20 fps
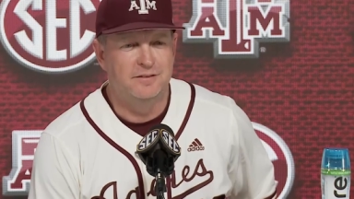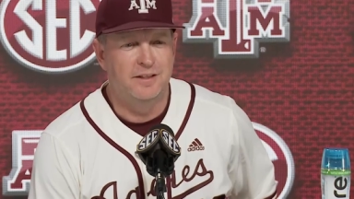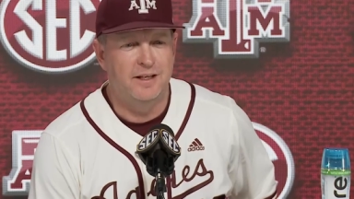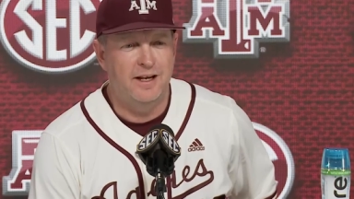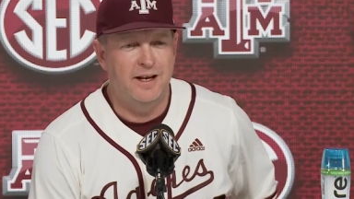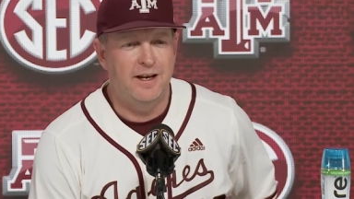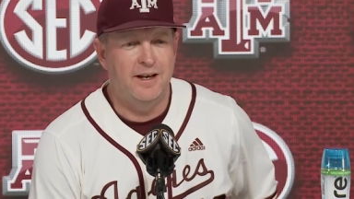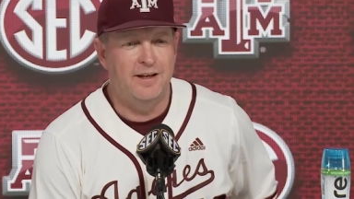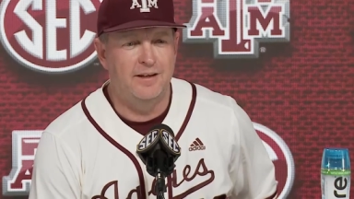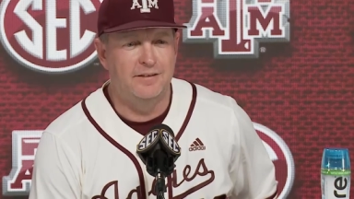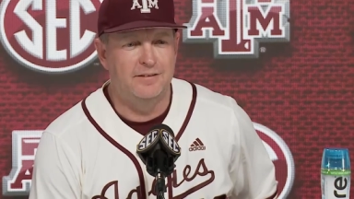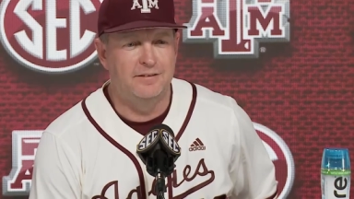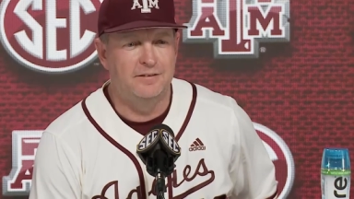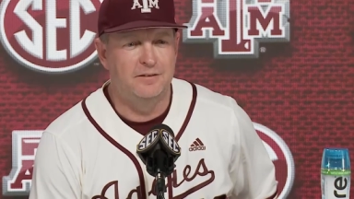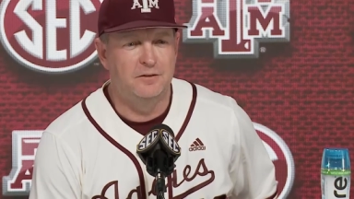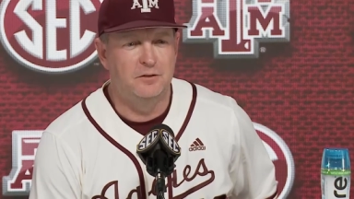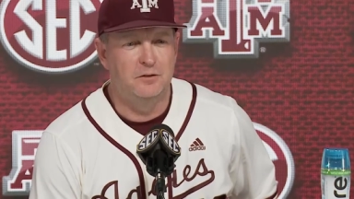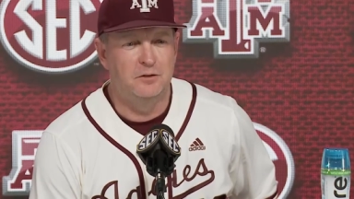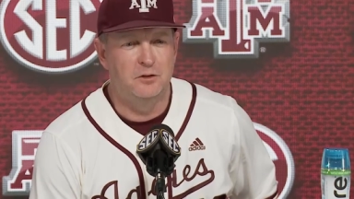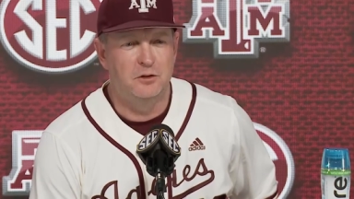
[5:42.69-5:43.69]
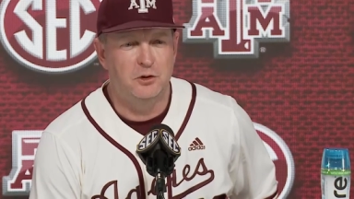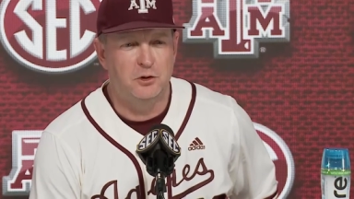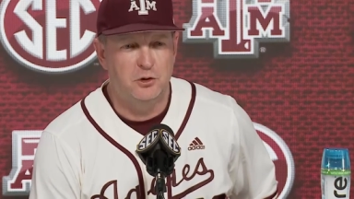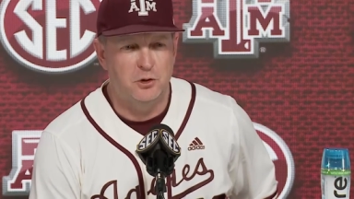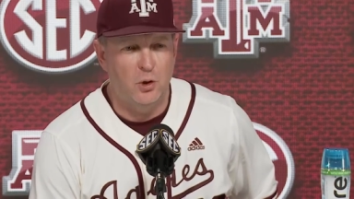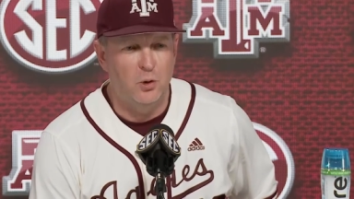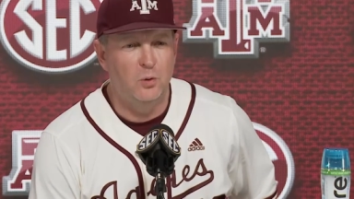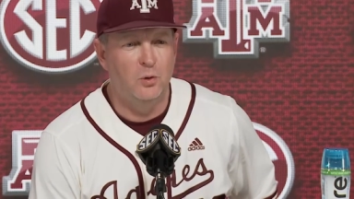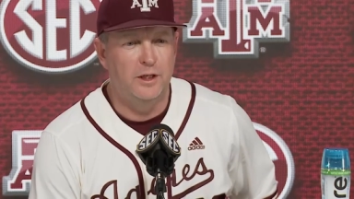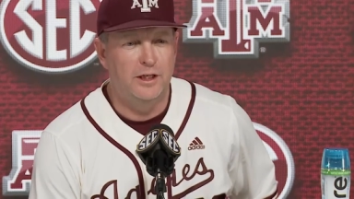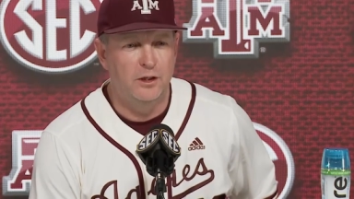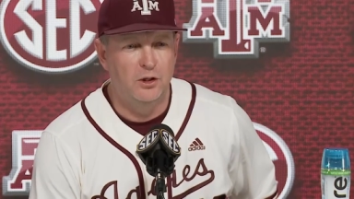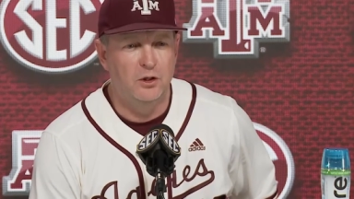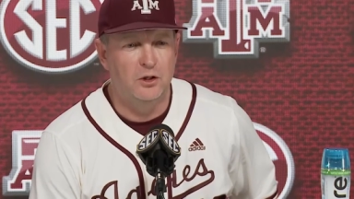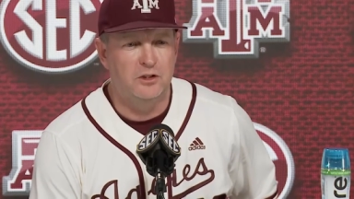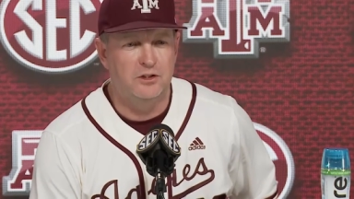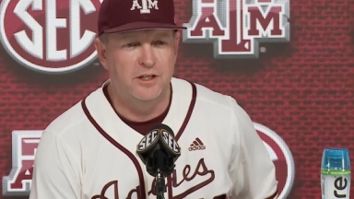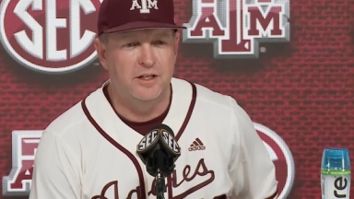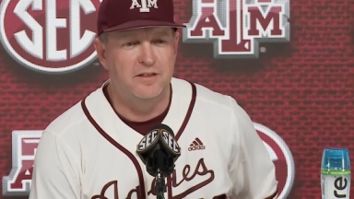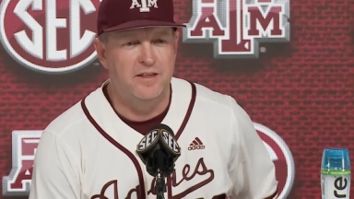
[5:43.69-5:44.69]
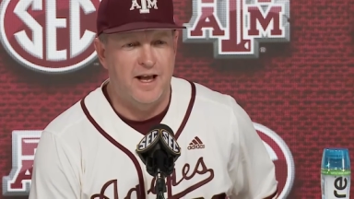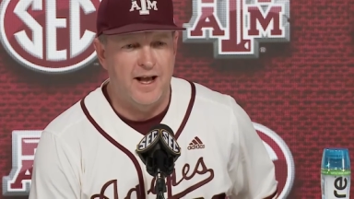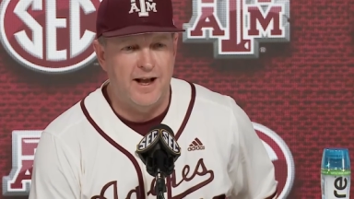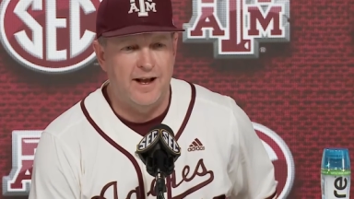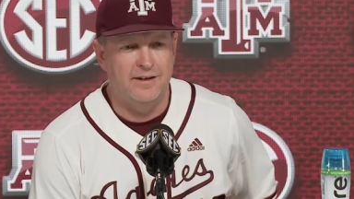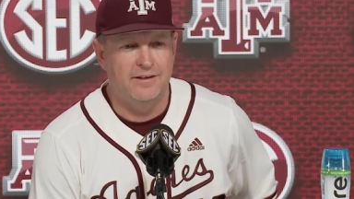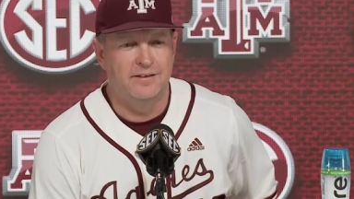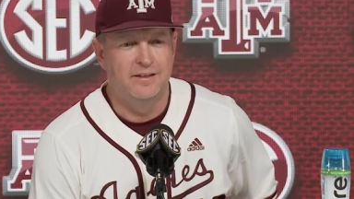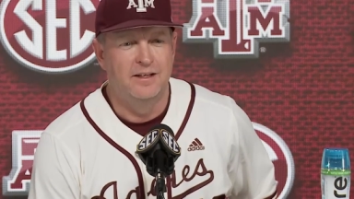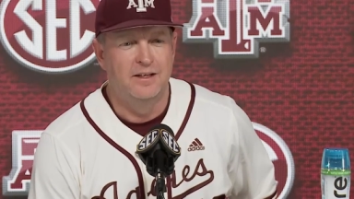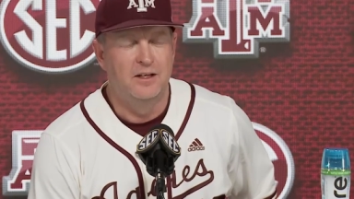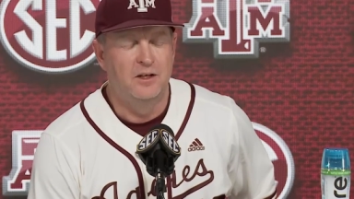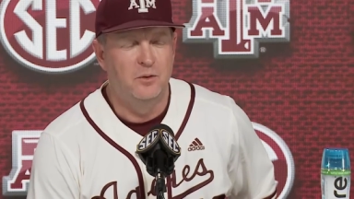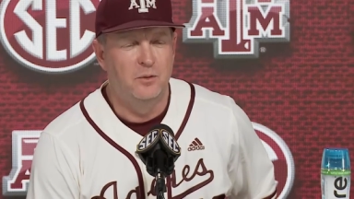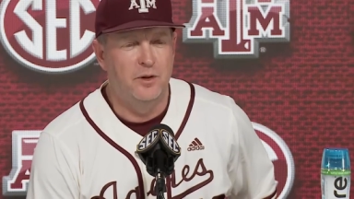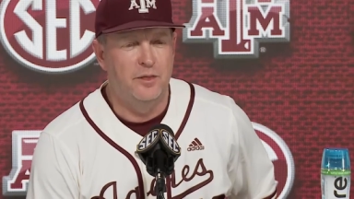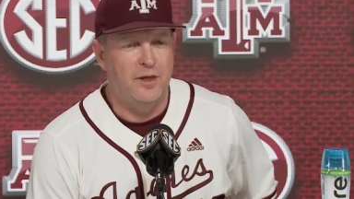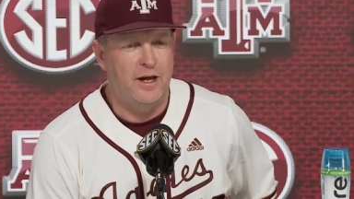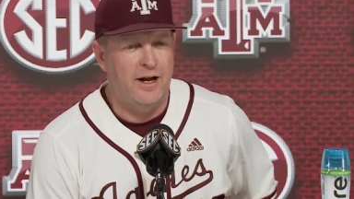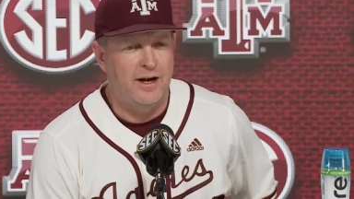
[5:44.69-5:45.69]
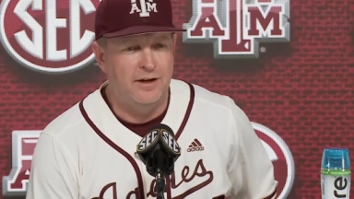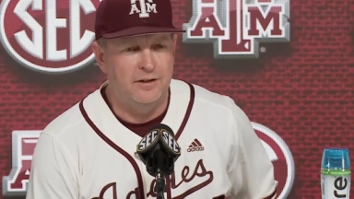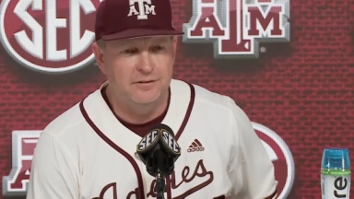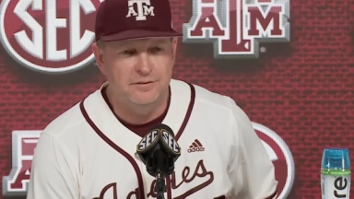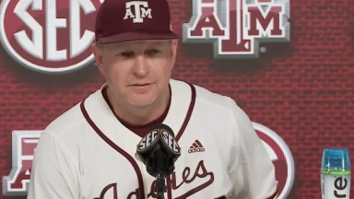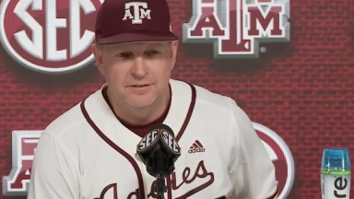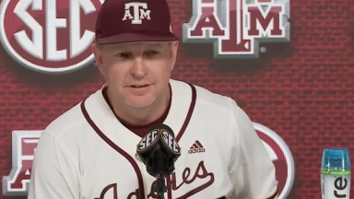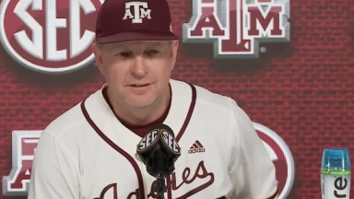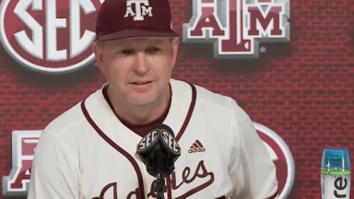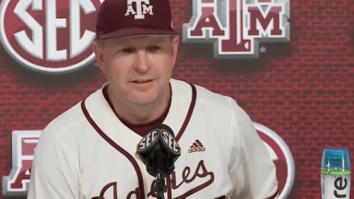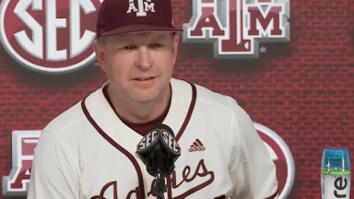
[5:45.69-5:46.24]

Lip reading: and solely looks at that without,